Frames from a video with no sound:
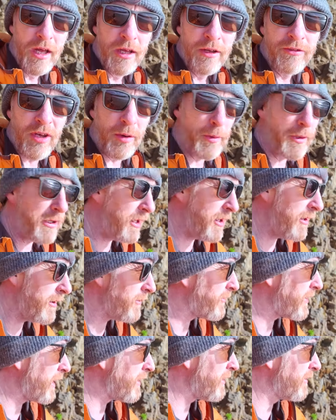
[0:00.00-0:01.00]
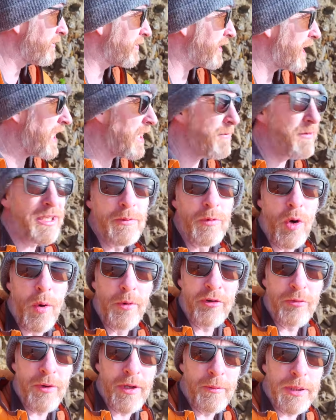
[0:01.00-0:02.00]
Some of the settings that I have at the
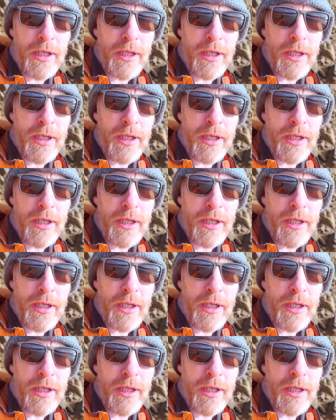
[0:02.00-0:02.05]
moment as well,